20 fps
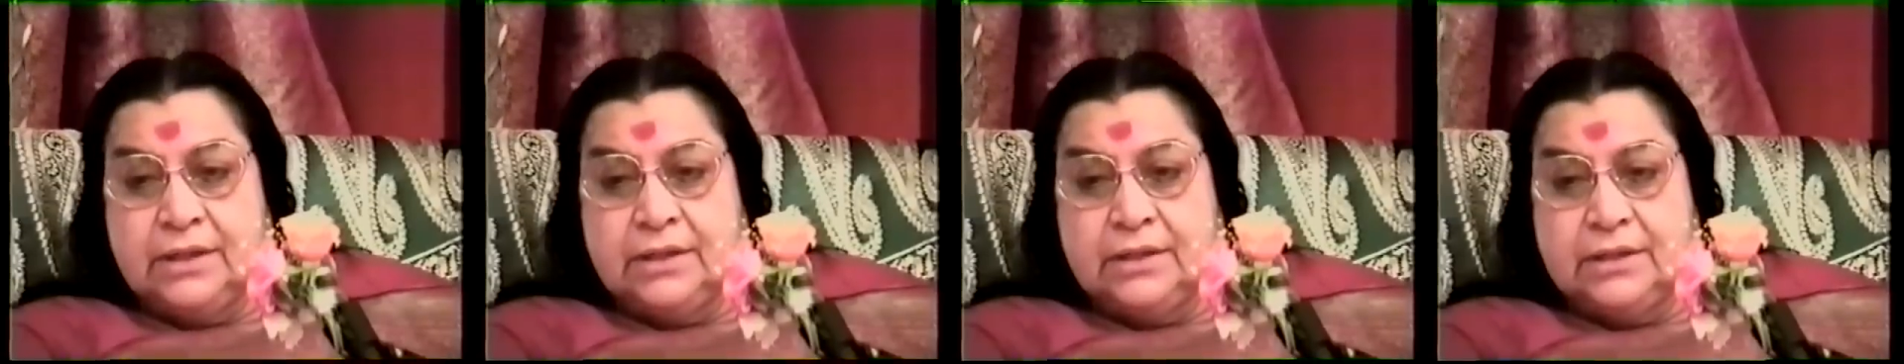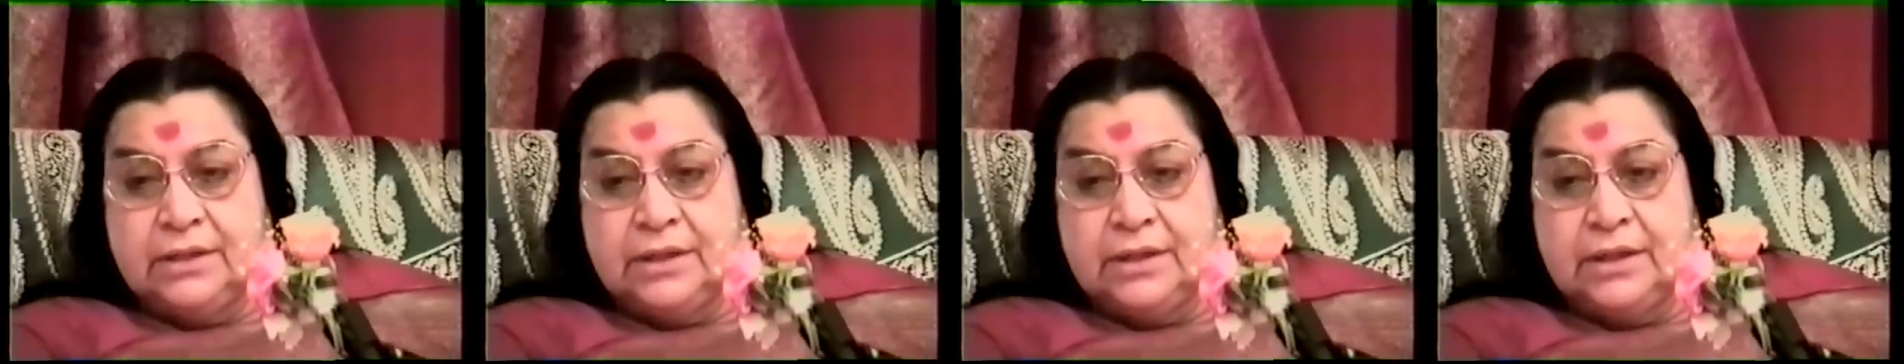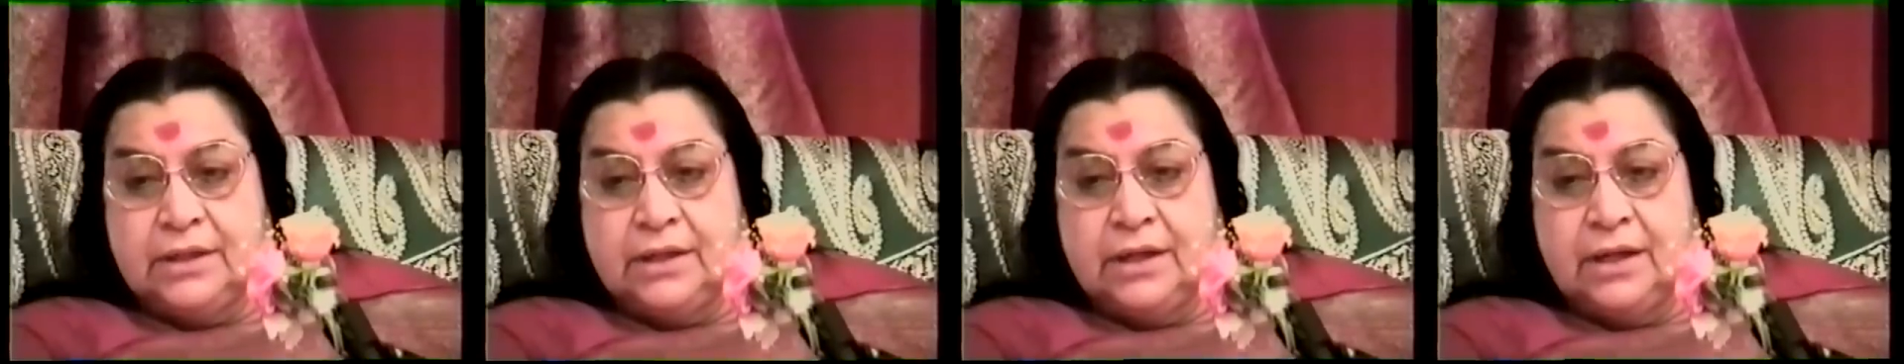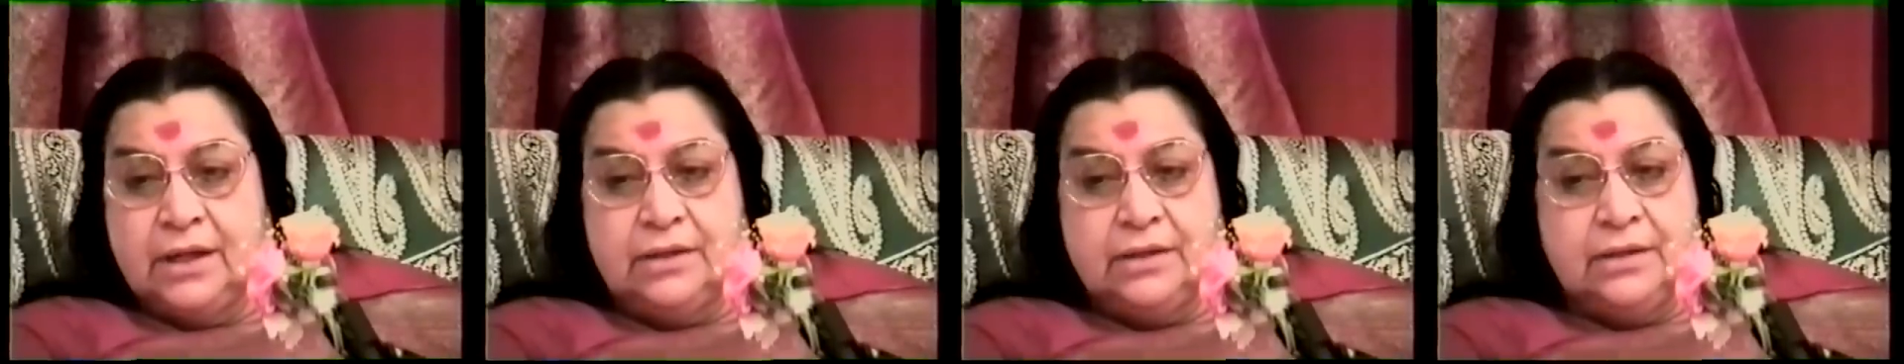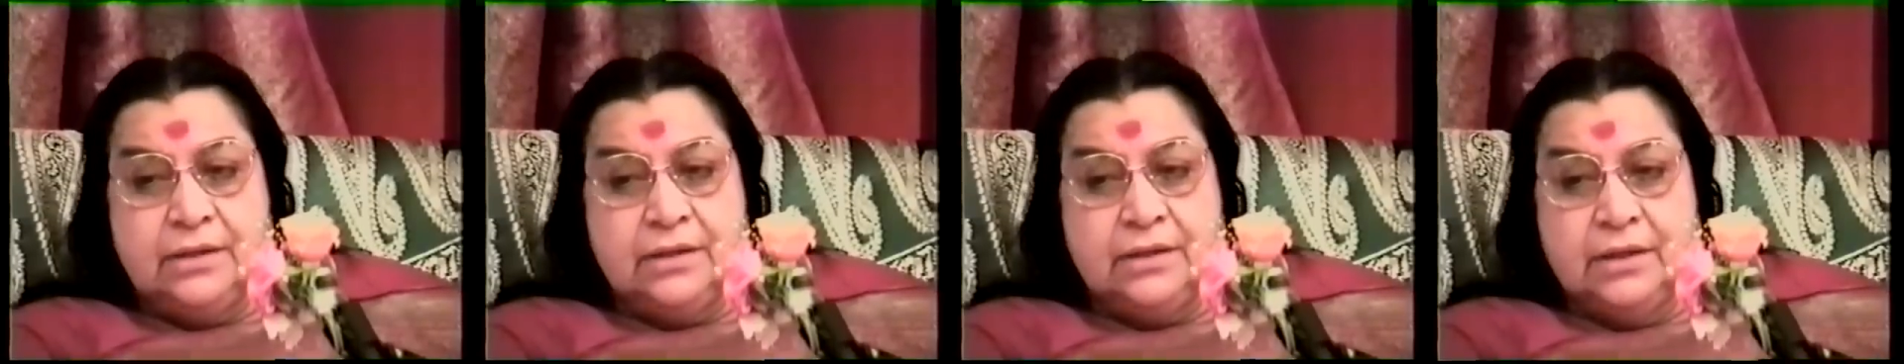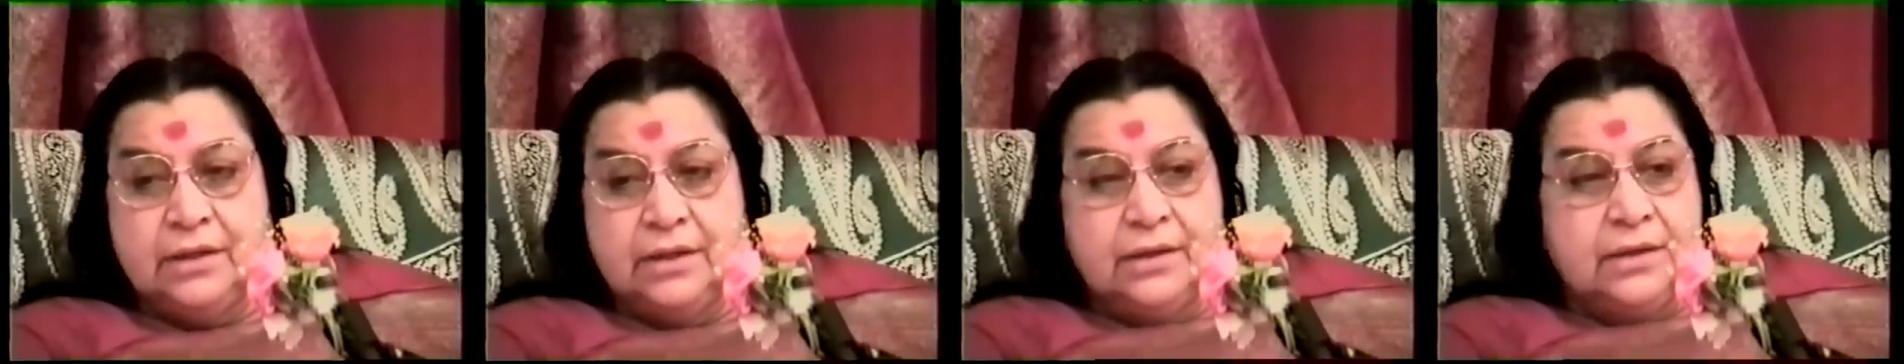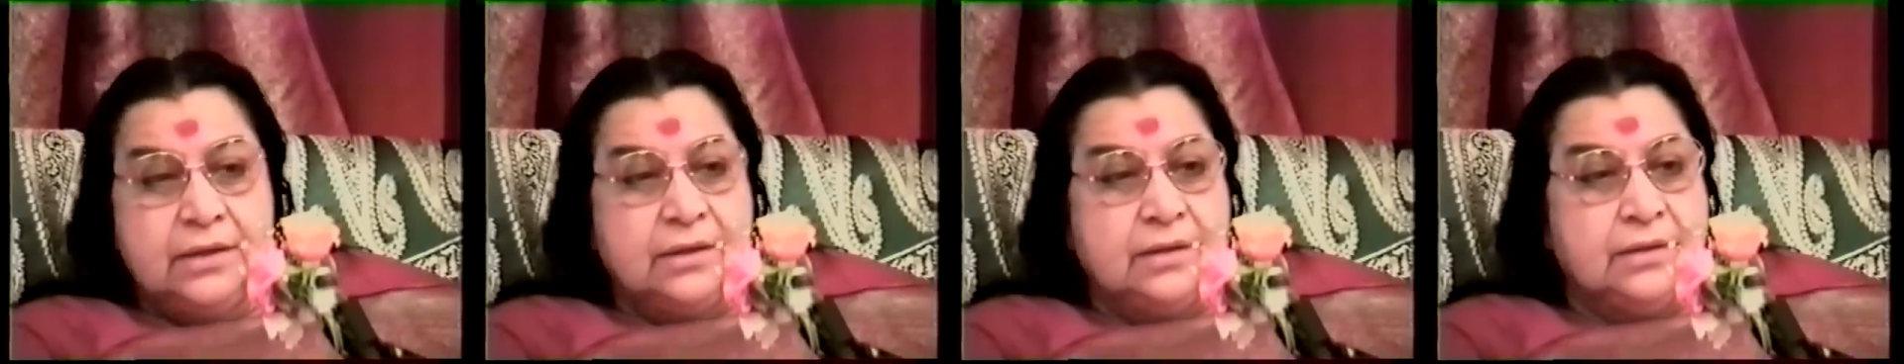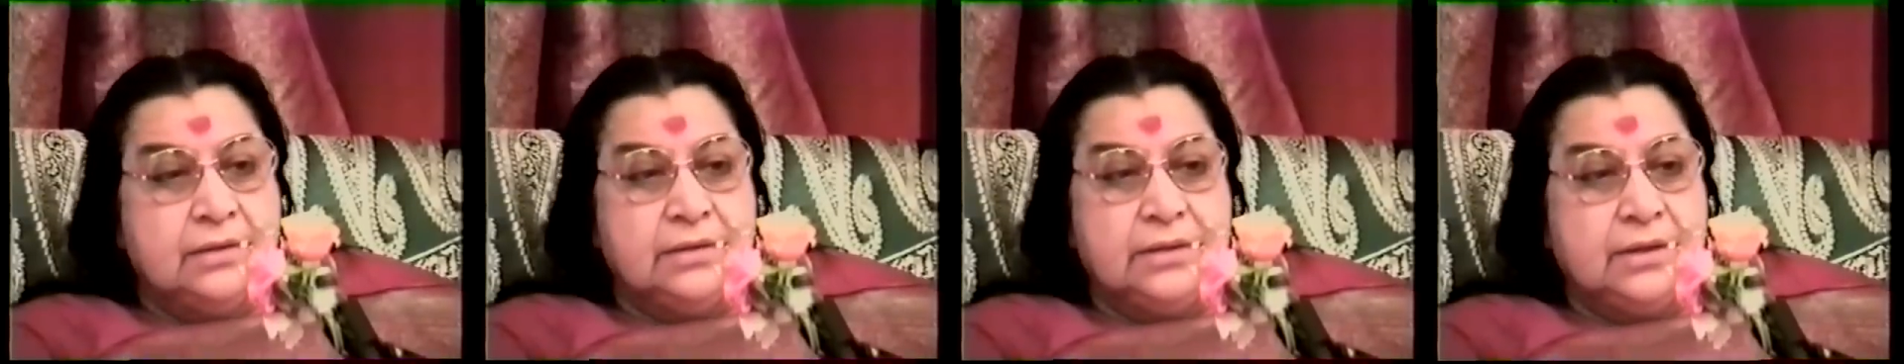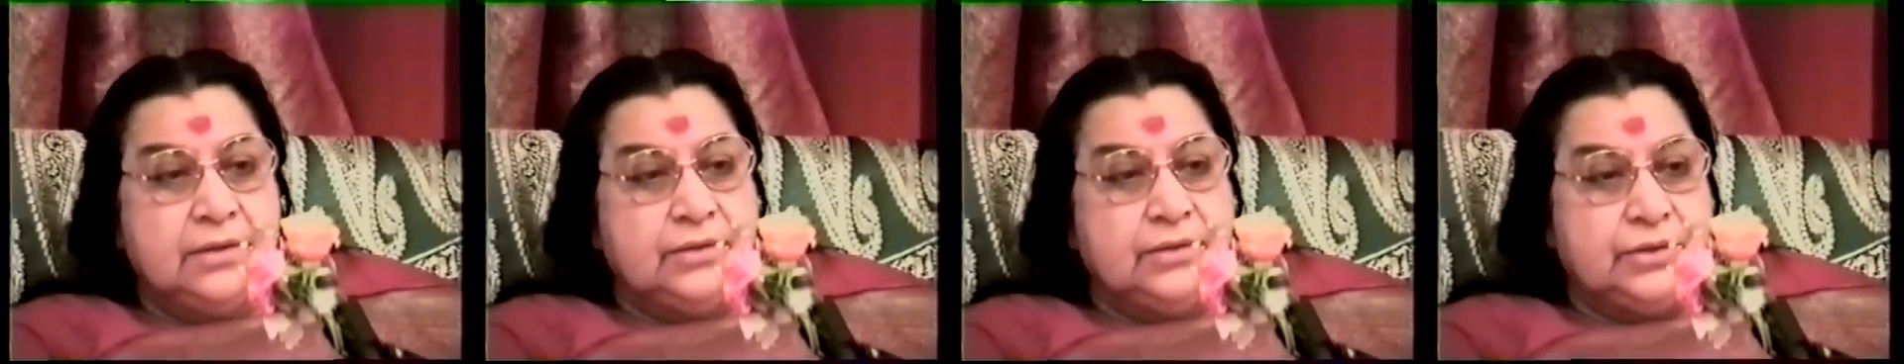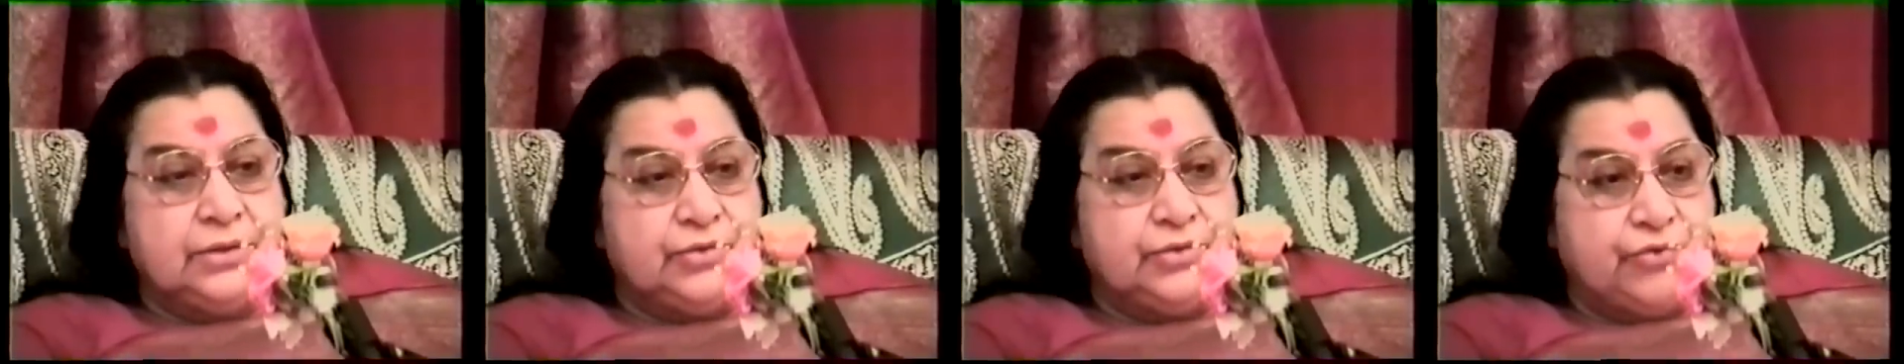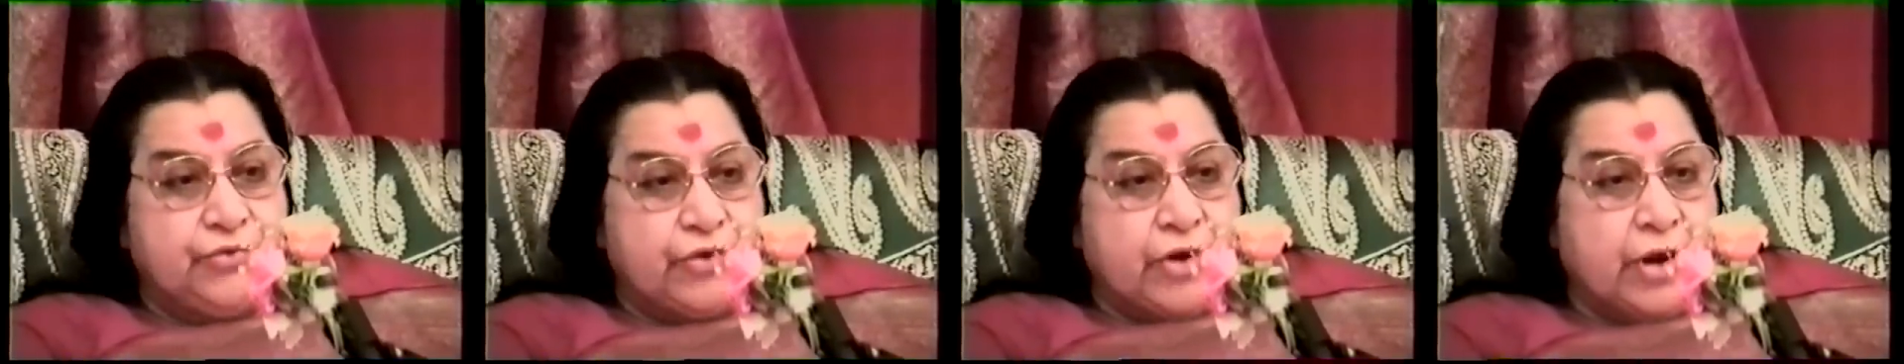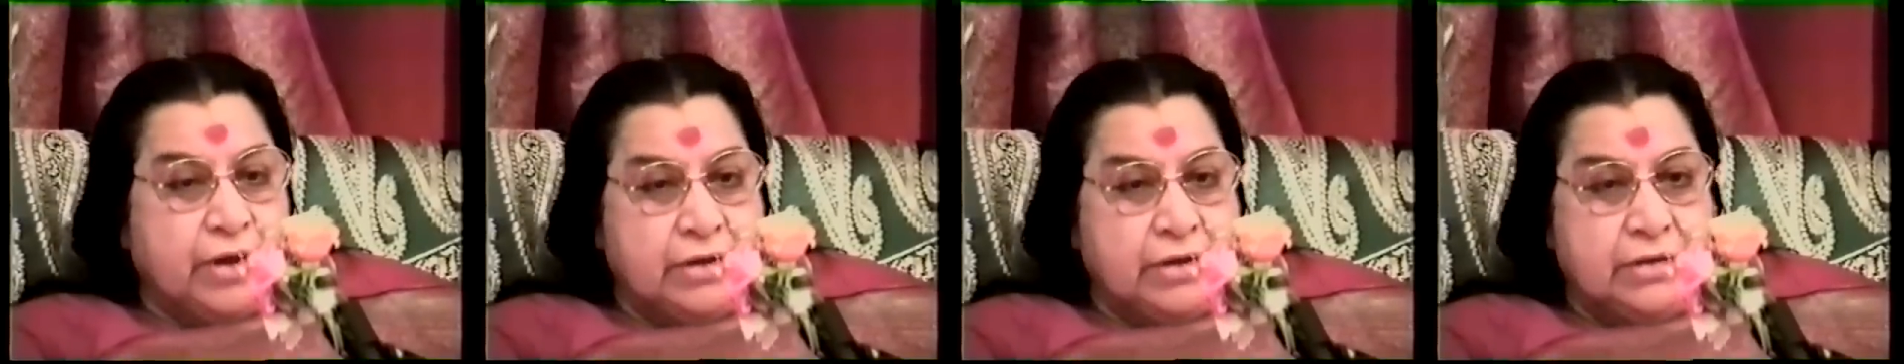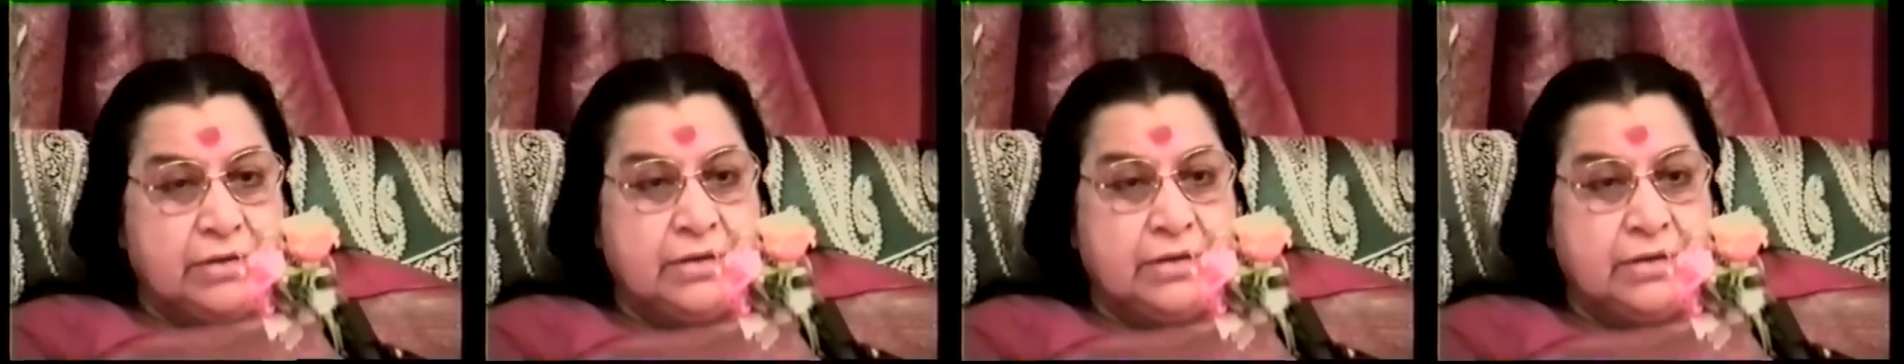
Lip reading: and Sunday night, they'll just drunk.